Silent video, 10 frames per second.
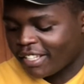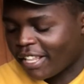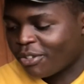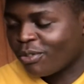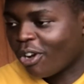
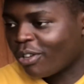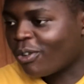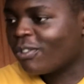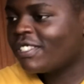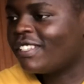like, you got
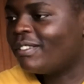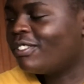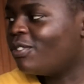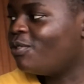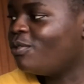ghosted
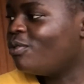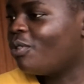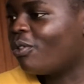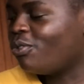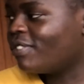because
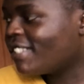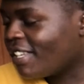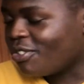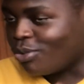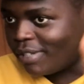you said
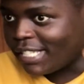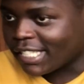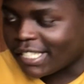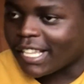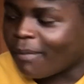you
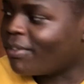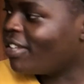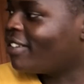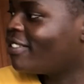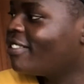did something,
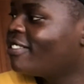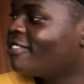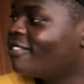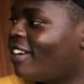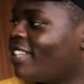
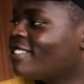right?